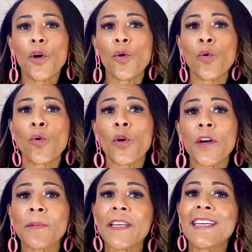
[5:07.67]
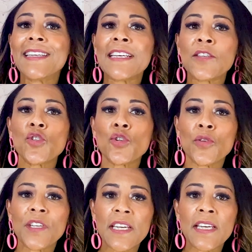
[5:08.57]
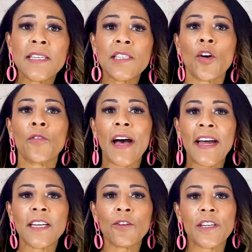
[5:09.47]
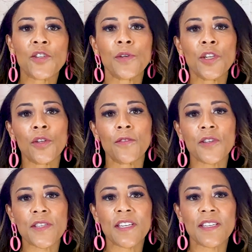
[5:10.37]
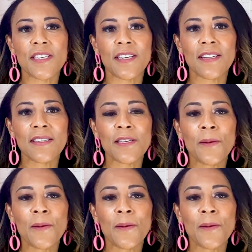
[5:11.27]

or completed at least 2 years of undergraduate university studies.